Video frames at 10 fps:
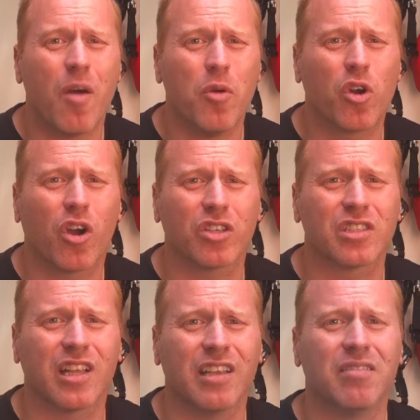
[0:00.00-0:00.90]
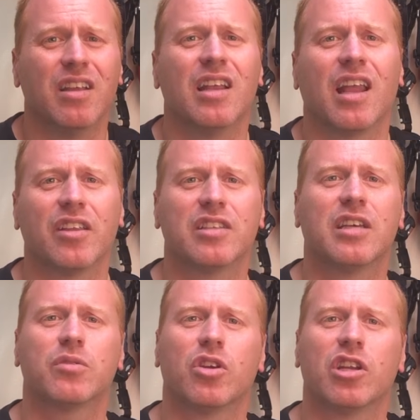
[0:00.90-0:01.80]
more costly, like the
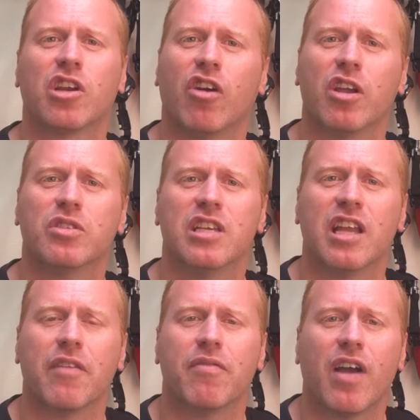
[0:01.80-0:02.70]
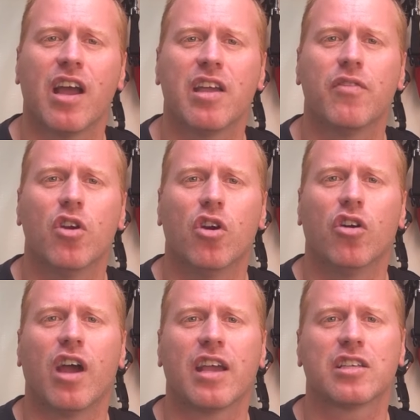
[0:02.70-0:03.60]
Teltonica RUT95
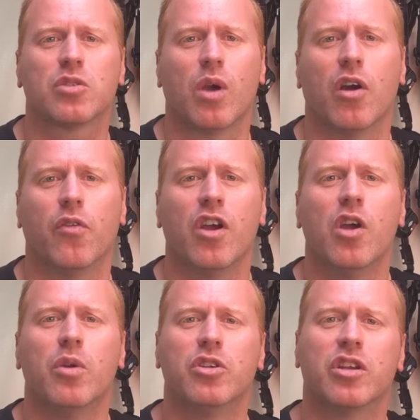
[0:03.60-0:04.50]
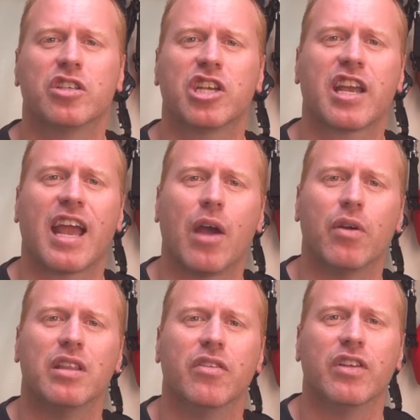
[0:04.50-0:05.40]
or X12, which you can check out
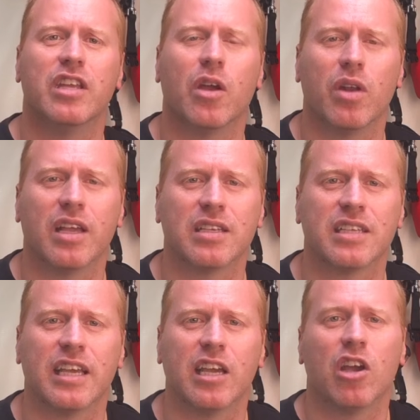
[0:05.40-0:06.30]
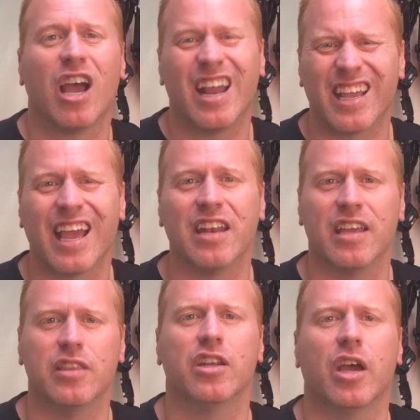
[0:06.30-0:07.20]
in the video links here and again
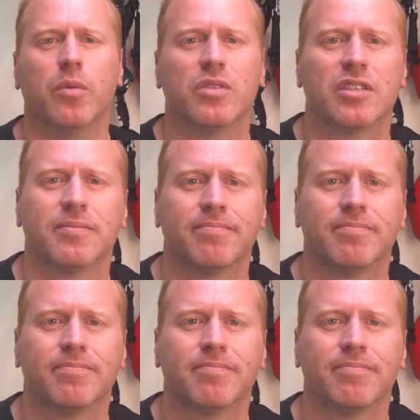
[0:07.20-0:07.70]
in the notes.